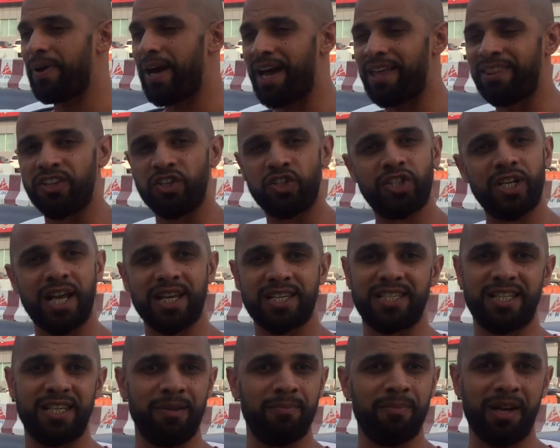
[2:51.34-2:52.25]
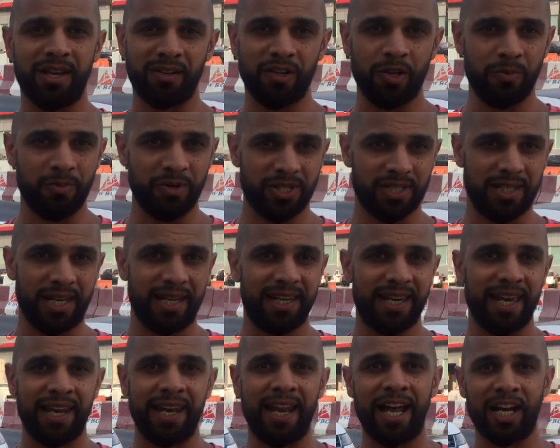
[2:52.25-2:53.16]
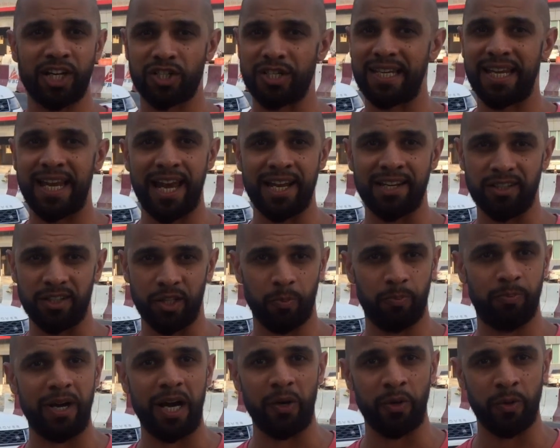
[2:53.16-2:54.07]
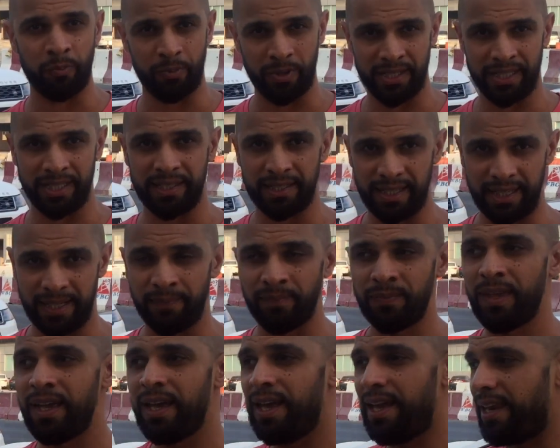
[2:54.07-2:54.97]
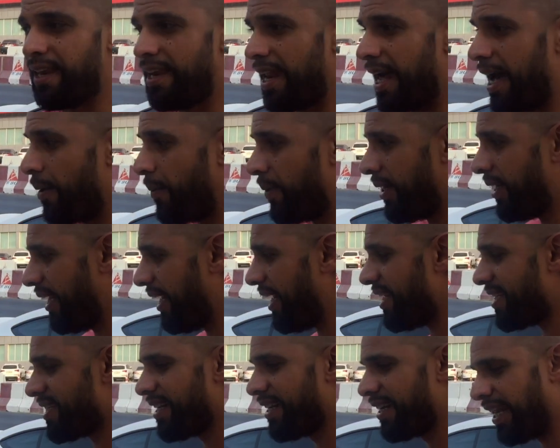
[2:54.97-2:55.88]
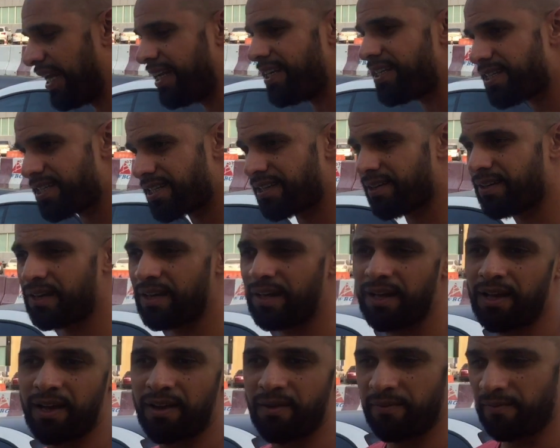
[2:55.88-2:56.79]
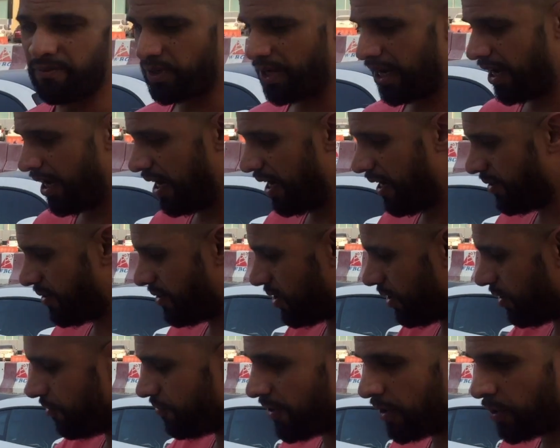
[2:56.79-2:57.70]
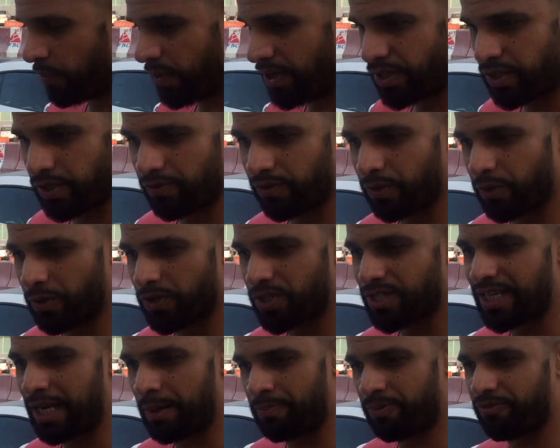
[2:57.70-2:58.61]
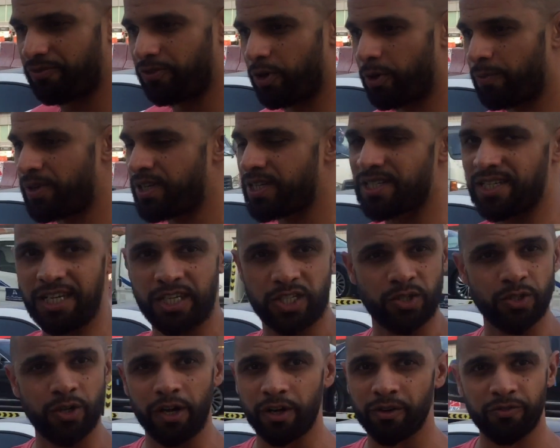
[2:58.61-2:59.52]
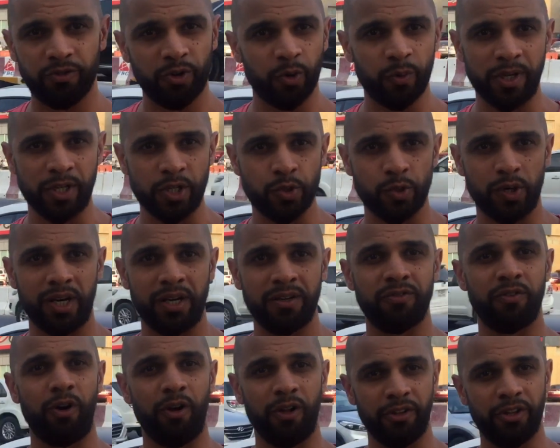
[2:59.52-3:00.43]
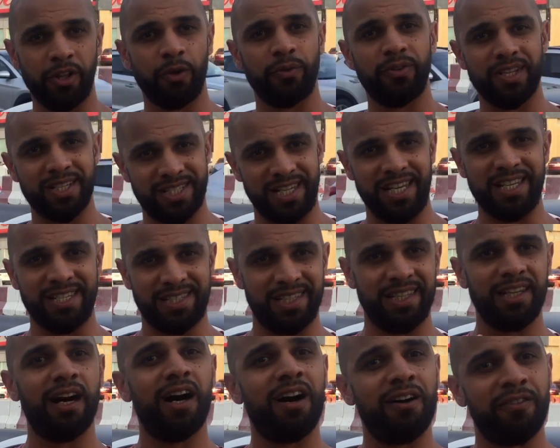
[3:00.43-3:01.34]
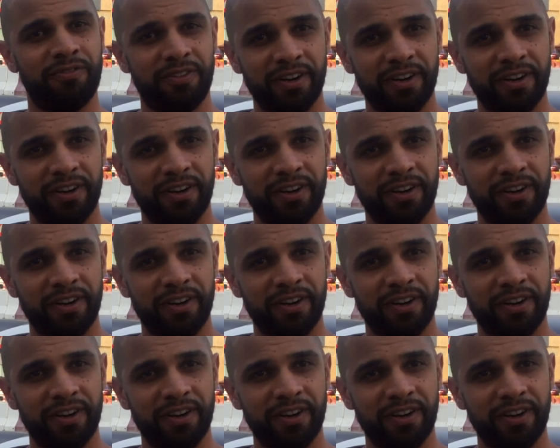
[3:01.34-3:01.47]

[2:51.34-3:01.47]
And the chassis, make no mistake, can actually handle the power brilliantly. Now, it is linked to the front wheels, of course. That performance is not a 4-wheel drive, although this is the R